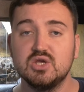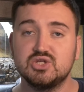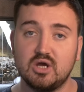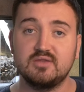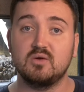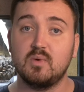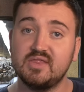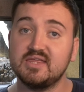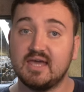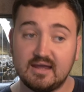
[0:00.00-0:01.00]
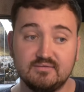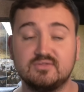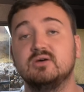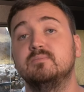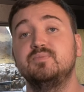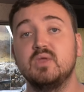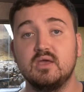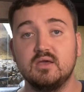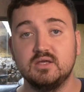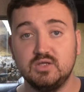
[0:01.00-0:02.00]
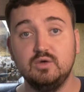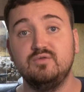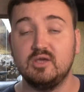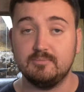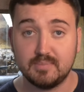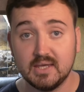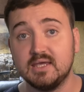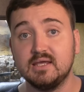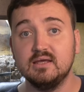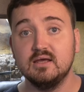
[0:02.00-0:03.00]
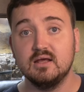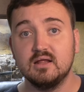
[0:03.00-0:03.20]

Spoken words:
showed that when they gave them UVB,